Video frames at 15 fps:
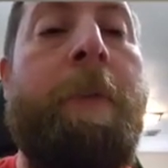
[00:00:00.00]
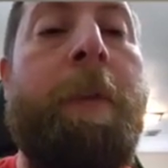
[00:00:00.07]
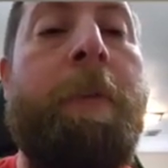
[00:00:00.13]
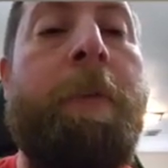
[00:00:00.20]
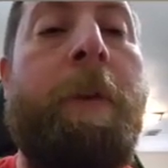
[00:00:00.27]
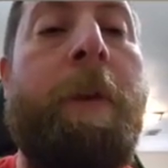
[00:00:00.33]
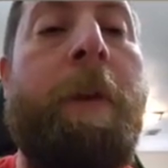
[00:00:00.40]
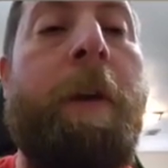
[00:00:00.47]
That
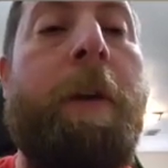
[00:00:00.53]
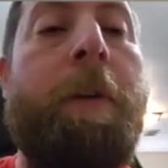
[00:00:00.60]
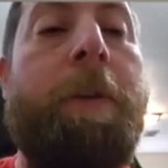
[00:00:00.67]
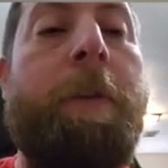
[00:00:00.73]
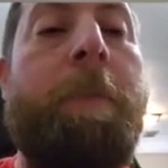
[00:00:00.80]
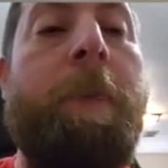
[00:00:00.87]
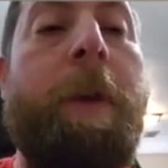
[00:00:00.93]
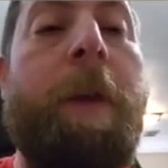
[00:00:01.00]
was very
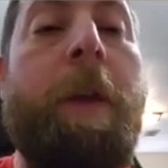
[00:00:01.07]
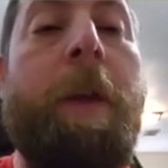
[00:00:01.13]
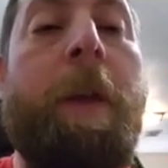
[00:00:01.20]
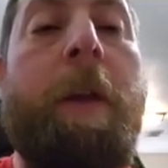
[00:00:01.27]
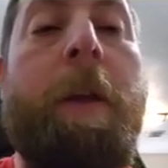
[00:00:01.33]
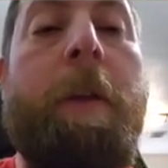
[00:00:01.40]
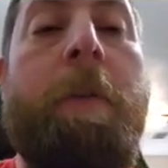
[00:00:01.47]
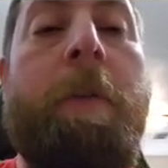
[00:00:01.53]
awesome
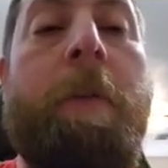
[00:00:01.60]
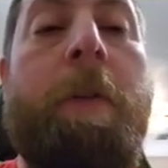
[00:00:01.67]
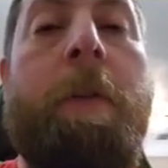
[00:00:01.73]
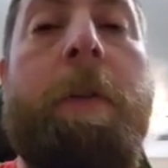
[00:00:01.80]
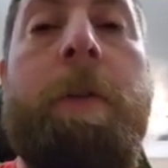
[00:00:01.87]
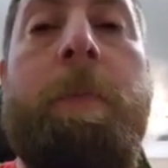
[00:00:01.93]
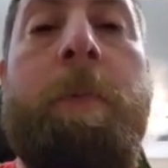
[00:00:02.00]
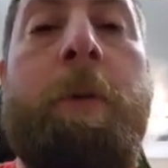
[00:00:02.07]

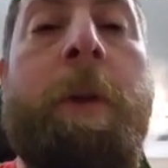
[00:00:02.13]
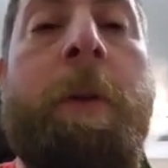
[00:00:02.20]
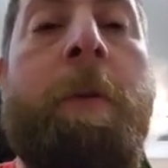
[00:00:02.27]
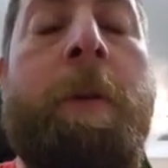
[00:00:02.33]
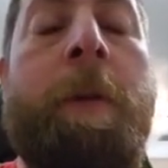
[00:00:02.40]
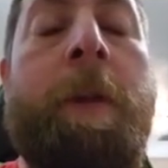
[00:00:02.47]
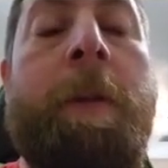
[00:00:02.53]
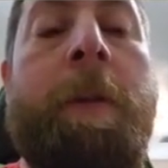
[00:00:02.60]
for
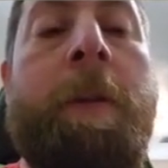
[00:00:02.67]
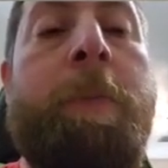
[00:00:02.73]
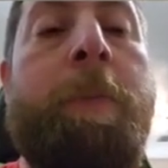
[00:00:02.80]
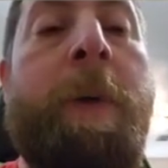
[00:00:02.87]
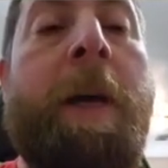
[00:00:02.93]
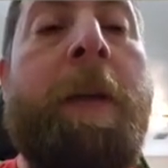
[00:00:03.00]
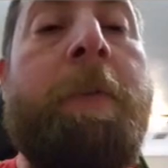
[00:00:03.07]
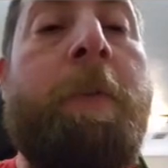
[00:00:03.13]
pre-ordering this
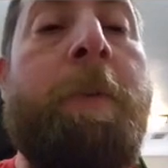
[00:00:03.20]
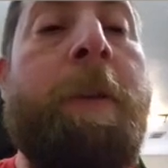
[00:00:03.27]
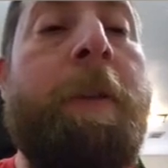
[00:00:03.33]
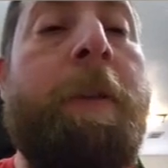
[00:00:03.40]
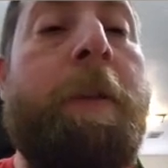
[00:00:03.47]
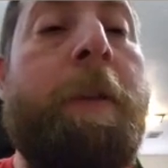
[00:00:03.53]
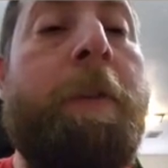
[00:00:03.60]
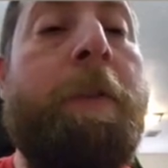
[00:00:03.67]
box for me.
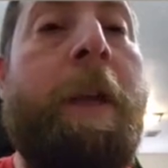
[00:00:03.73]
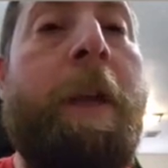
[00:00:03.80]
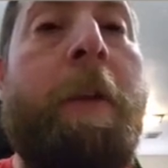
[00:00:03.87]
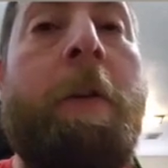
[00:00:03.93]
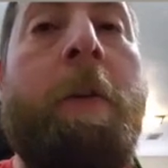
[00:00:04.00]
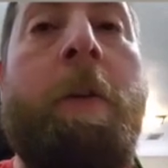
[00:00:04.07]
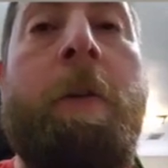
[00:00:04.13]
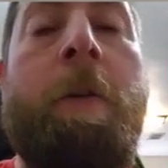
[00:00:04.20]
There's
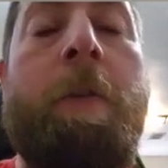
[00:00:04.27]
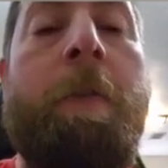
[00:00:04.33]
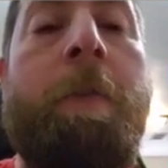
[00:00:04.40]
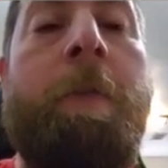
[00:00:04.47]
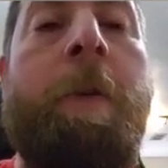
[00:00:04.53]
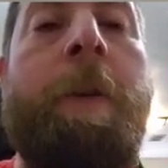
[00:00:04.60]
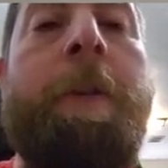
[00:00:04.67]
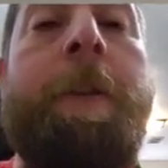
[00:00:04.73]
Garrett Cole in the
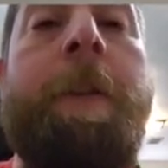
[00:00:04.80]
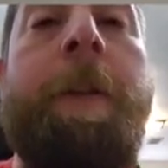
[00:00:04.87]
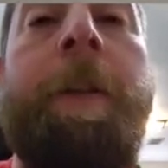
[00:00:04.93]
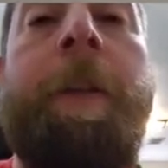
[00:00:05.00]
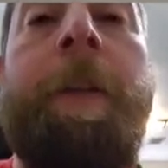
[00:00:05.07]
front.